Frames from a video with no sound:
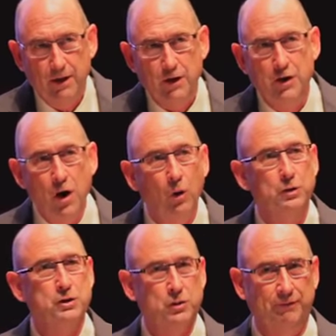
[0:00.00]
No
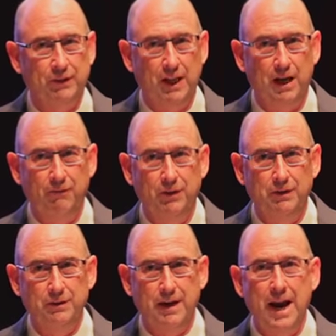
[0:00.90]
strip club
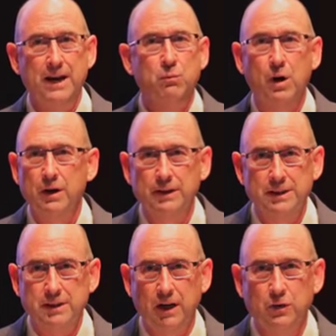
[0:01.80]
anywhere in
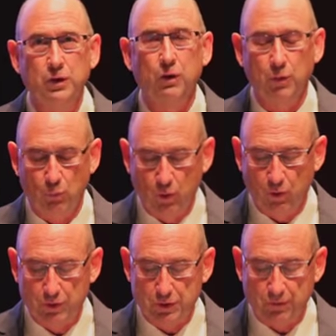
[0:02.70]
this country or the
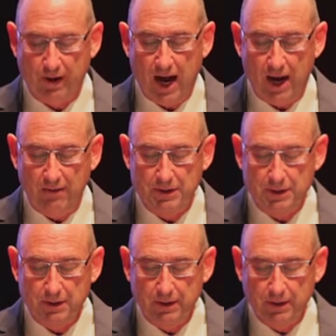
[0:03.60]
world
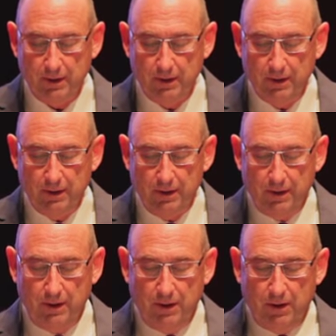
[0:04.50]
survives
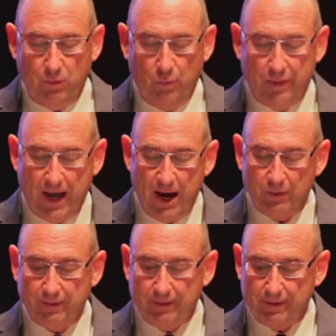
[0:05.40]

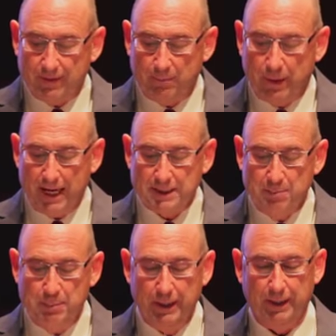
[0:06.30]
without the
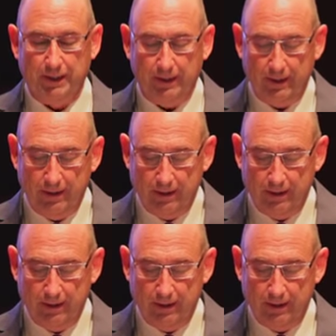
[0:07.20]
possibility